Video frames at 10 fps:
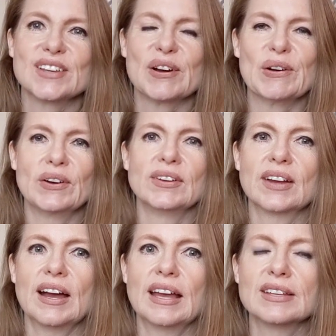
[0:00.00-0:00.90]
So
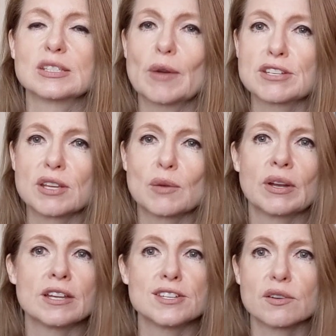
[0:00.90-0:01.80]
especially
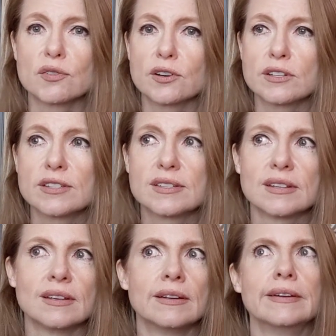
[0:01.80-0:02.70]
when it's your
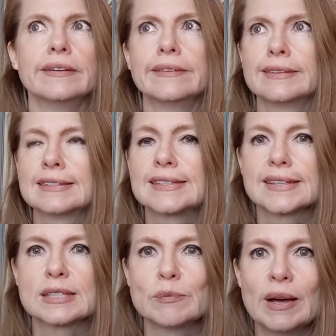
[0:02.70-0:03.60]
first
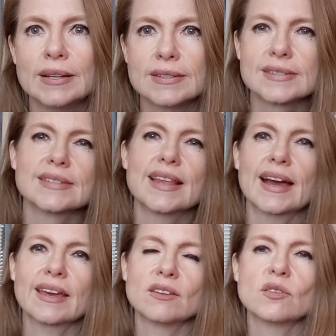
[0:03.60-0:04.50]
6 months,
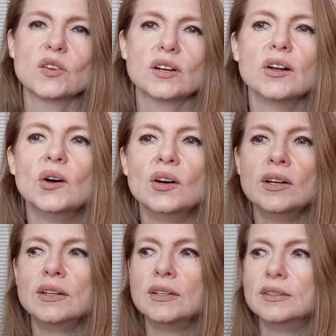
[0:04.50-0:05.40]
that can feel
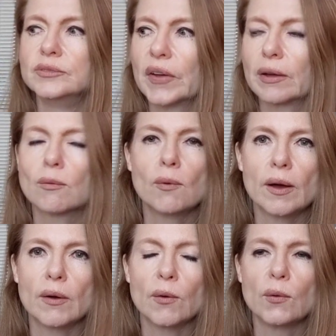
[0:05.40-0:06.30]
like,
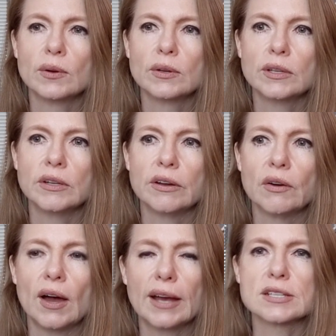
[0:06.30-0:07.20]
whoa,
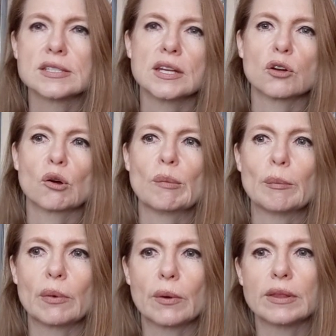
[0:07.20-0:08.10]
I just need to
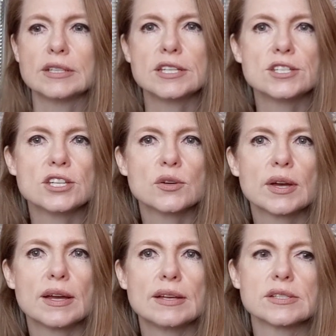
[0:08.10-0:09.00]
remember where the
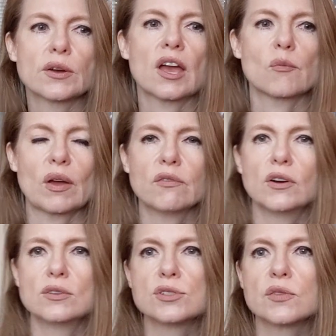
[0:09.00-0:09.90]
tissue is. Okay, my
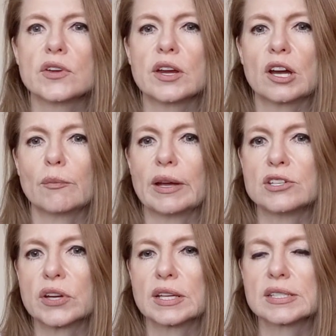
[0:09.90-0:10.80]
phone's over here,
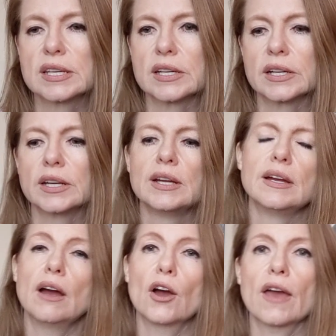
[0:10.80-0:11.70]
my drink's here.
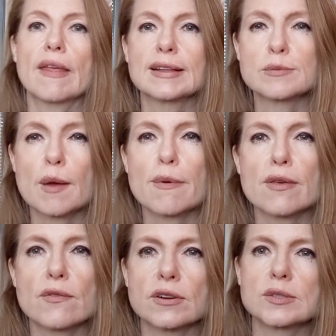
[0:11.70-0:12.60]
Okay, that's
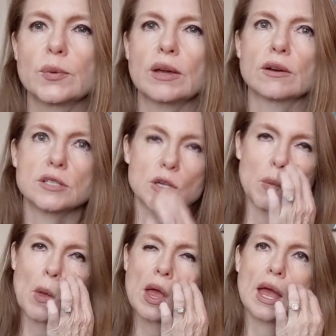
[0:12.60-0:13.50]
maybe the first week or two.